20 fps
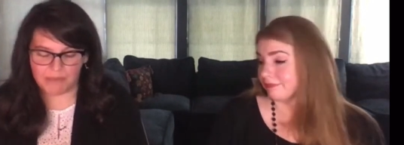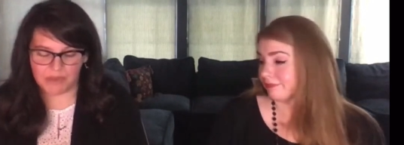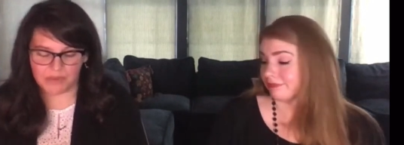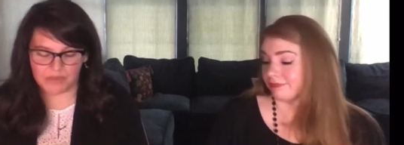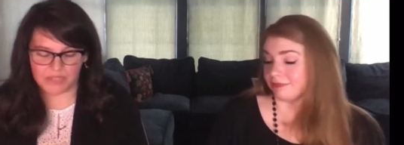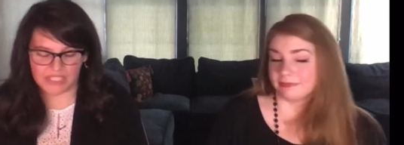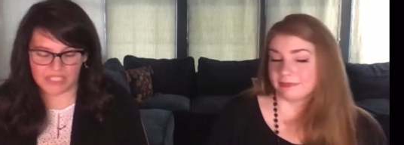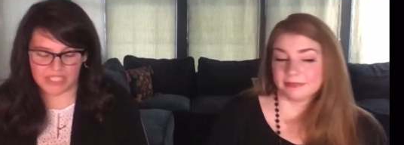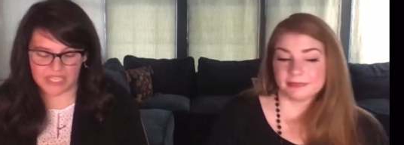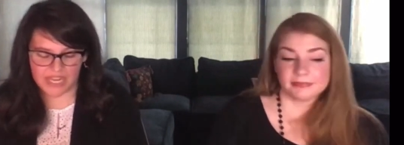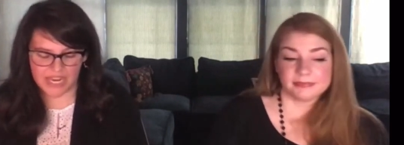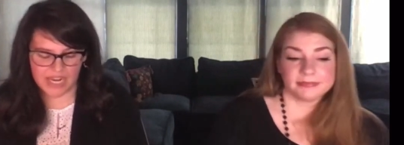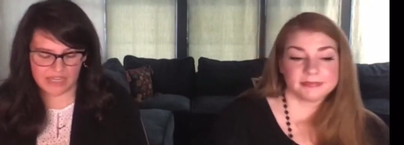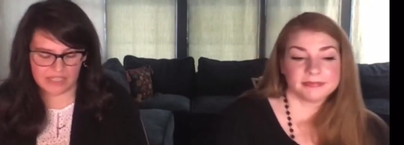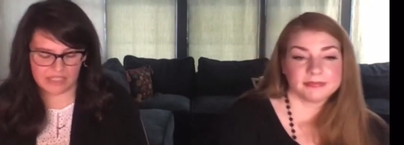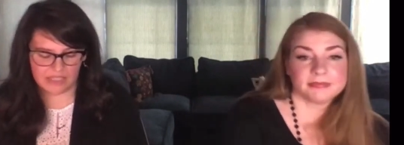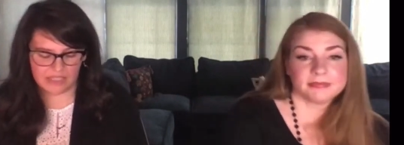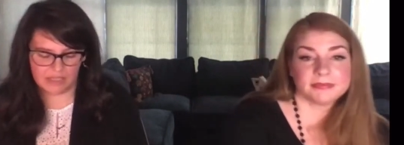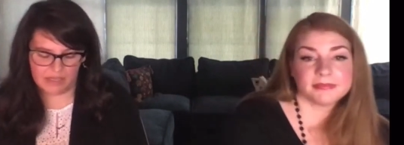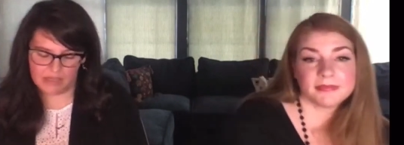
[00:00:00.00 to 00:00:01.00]
Speaker 1: those
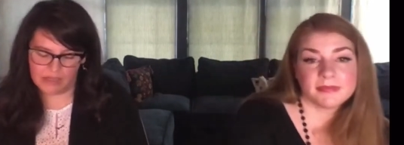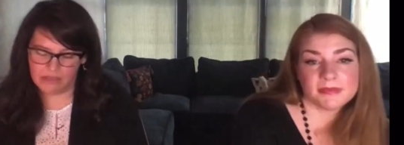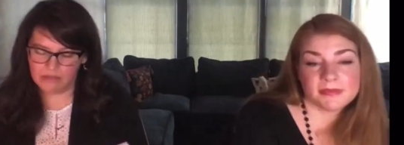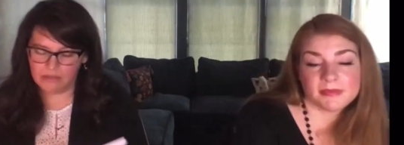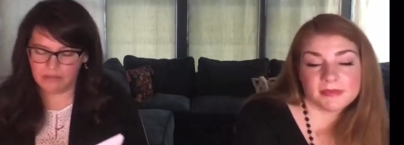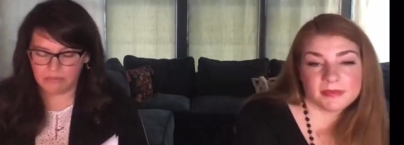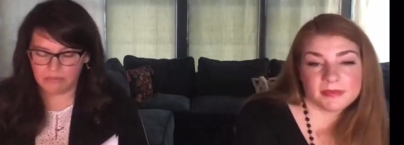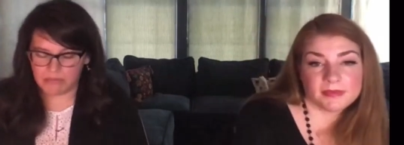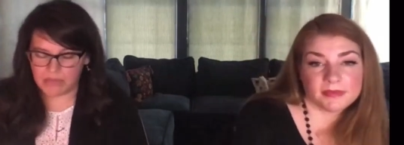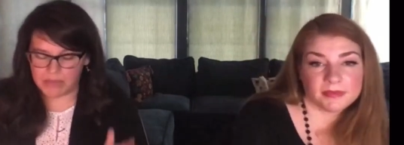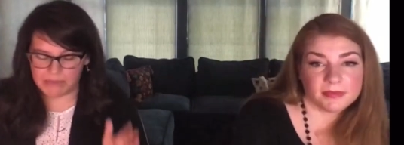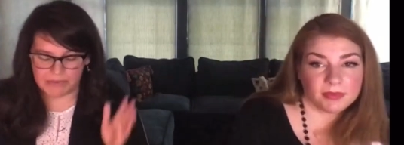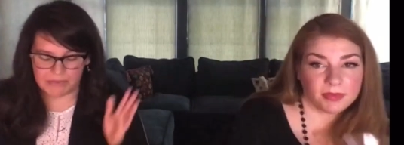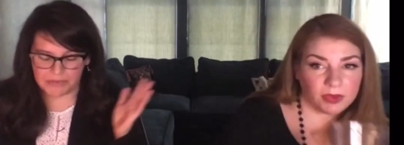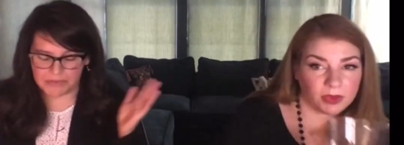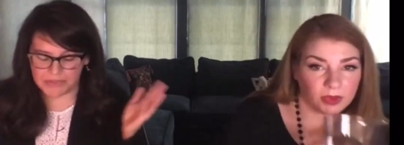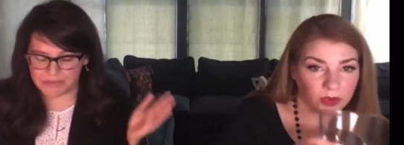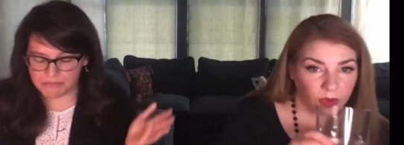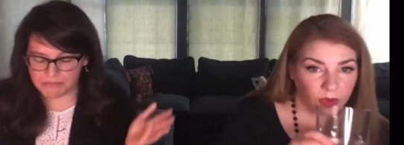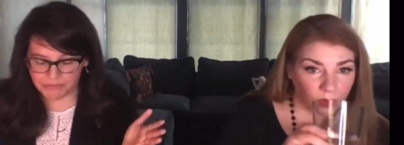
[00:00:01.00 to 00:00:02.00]
tonight maybe
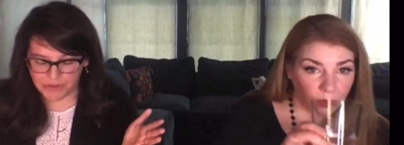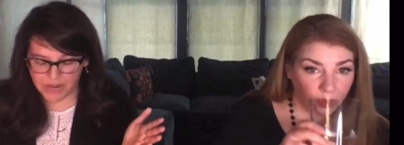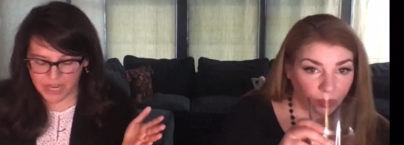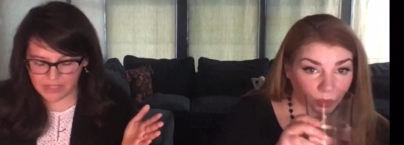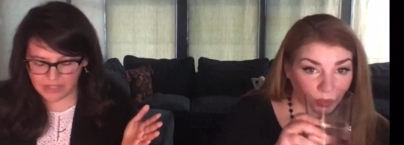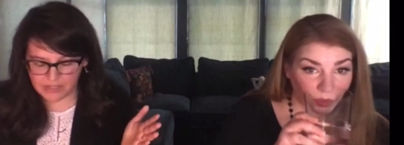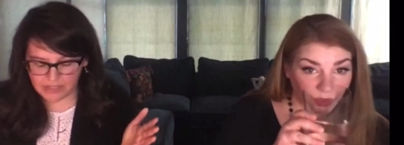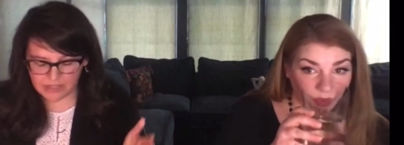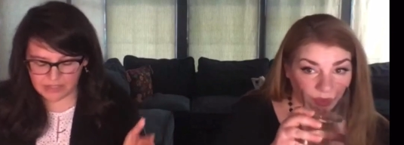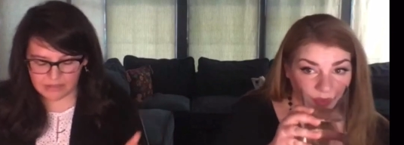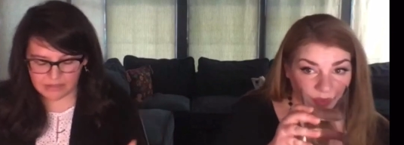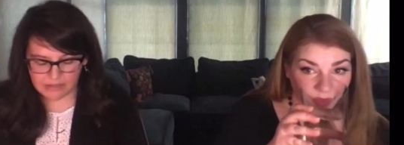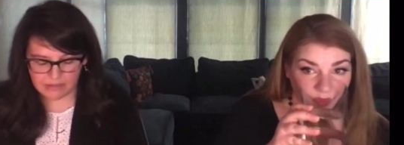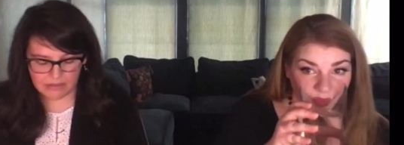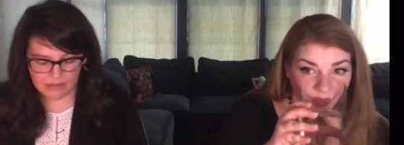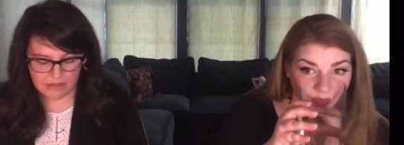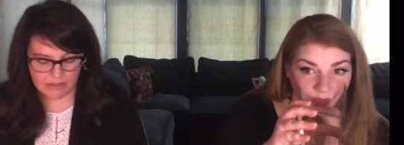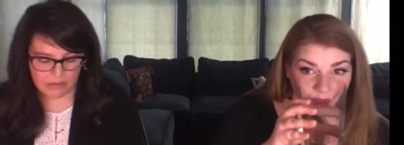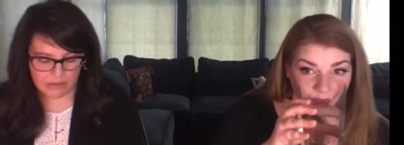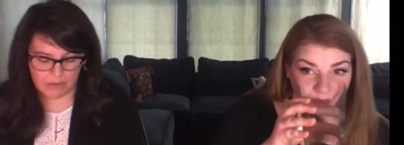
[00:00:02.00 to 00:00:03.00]
for some friends
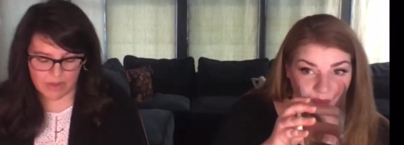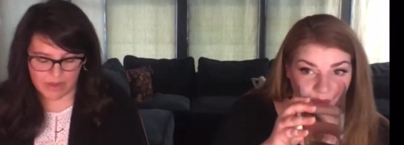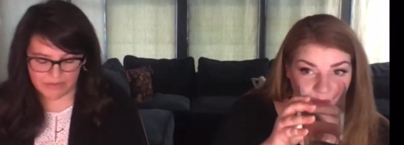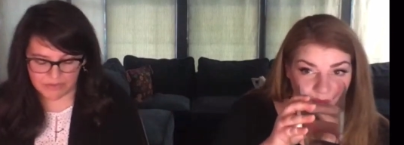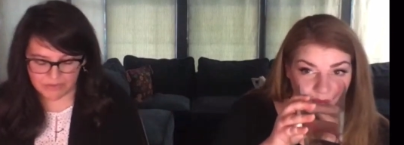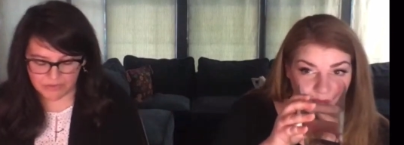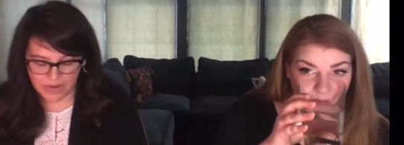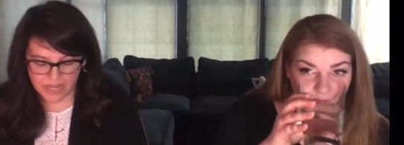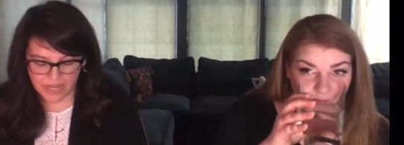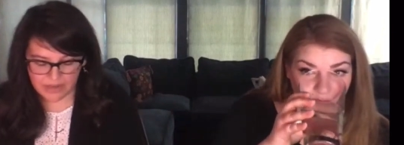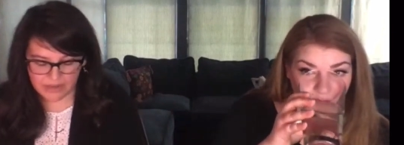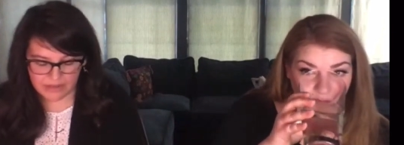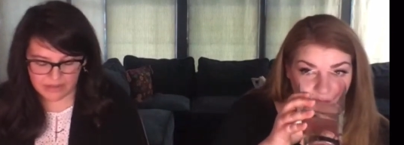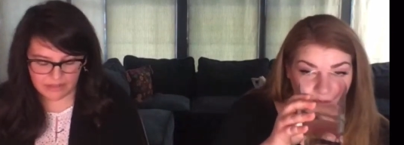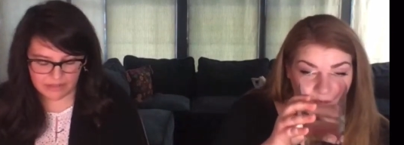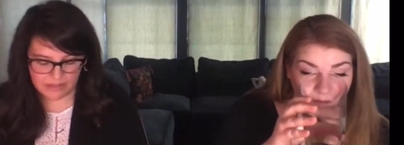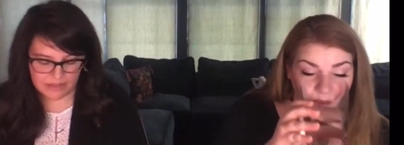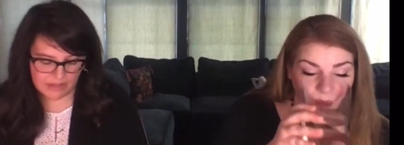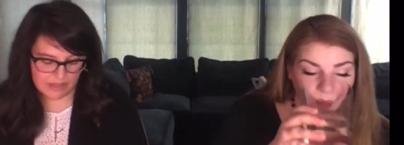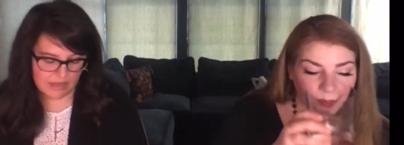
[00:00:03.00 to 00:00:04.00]
who haven't read
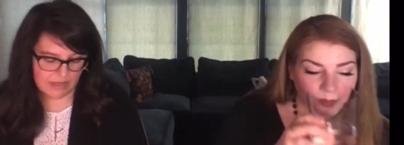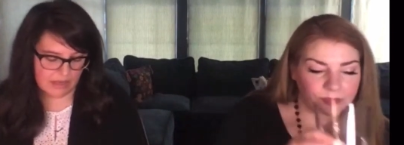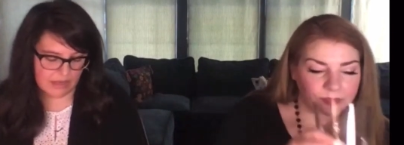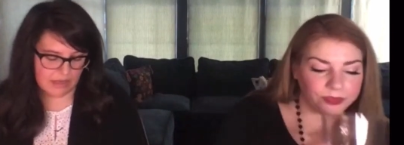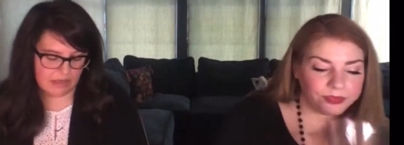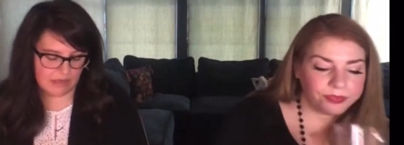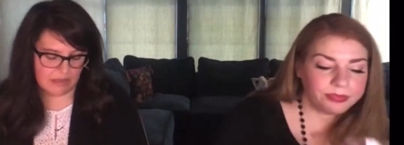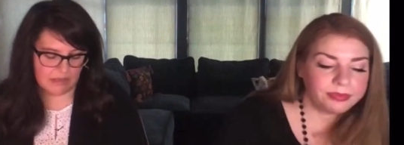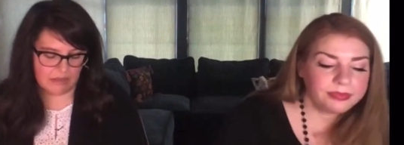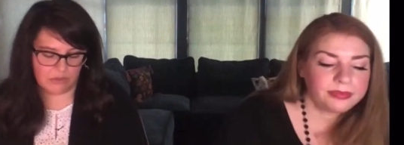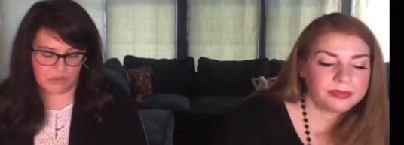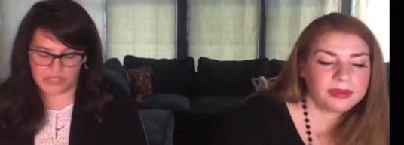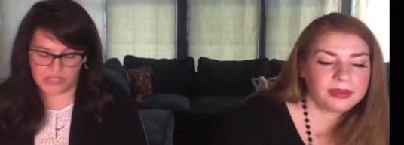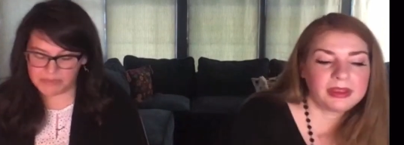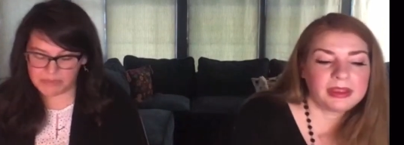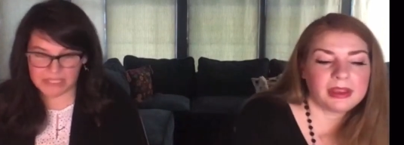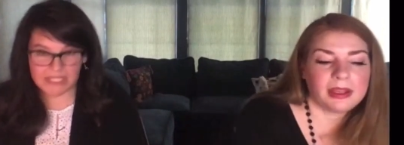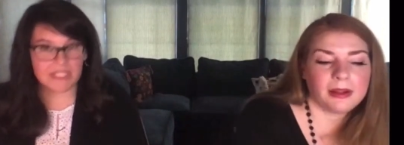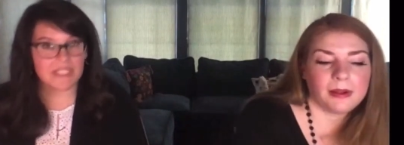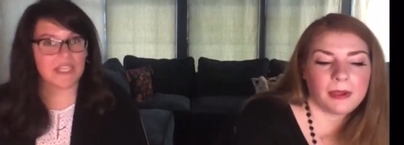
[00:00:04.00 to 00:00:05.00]

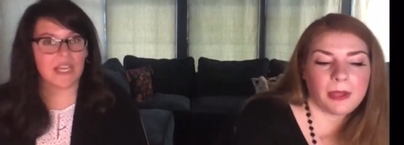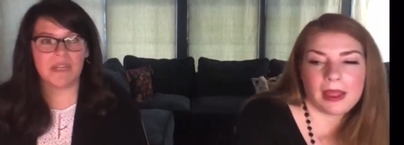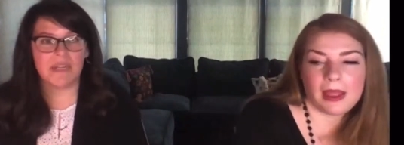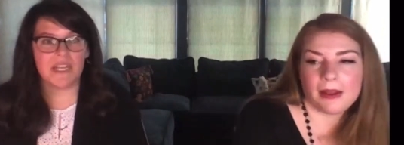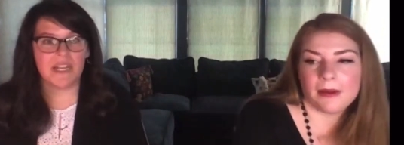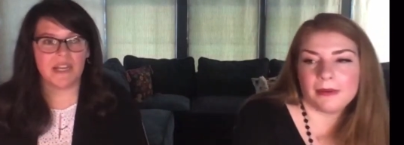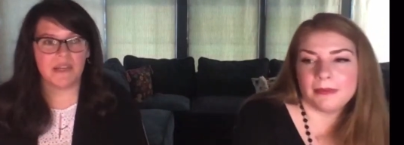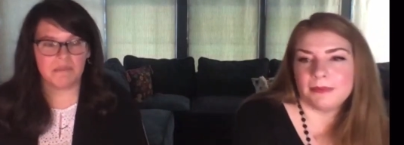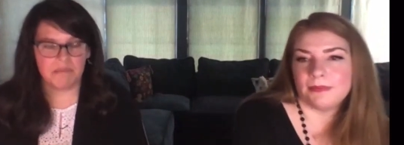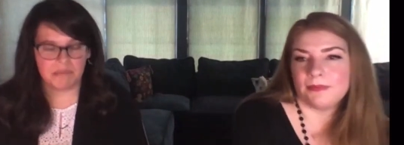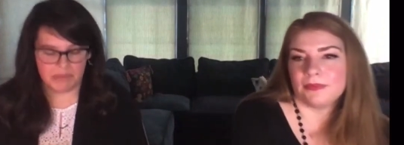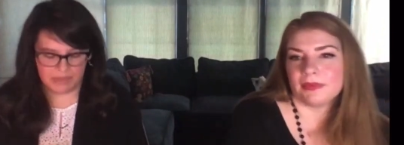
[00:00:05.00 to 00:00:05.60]
christmas is coming up